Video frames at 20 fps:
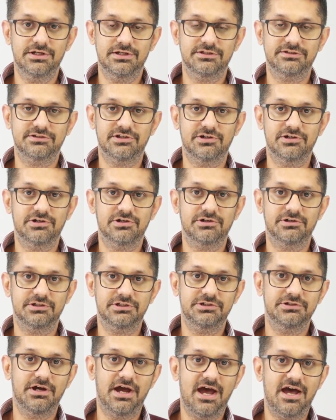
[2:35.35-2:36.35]
So
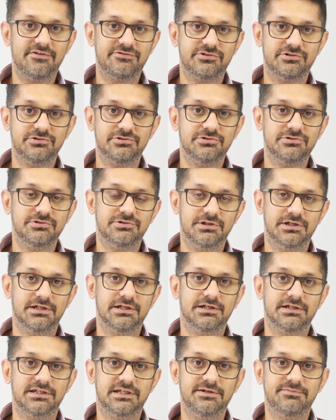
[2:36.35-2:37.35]
you have
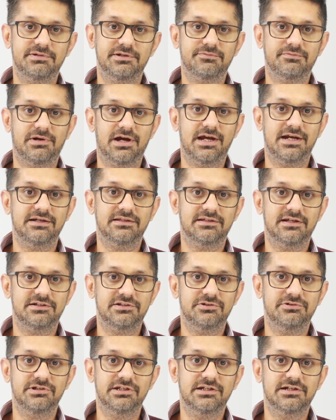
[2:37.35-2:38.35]
to keep in mind
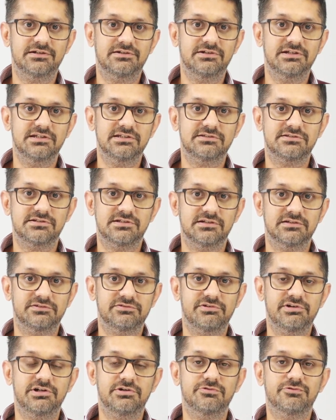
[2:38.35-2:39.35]
that you need at least
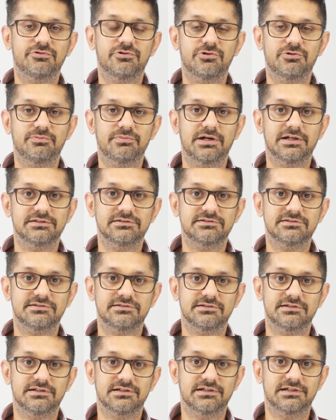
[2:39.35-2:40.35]
3 to 4
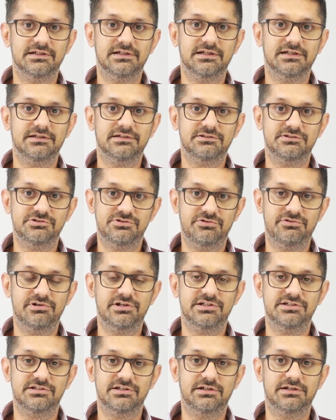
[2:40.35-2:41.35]
months
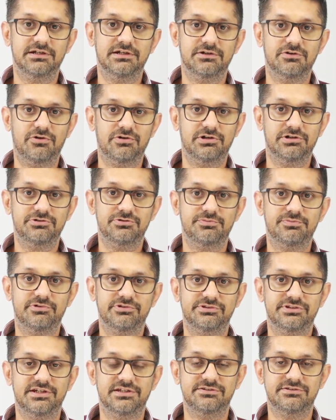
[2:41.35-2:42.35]
duration in order to
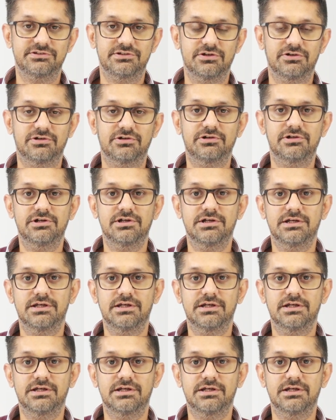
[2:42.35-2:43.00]
process your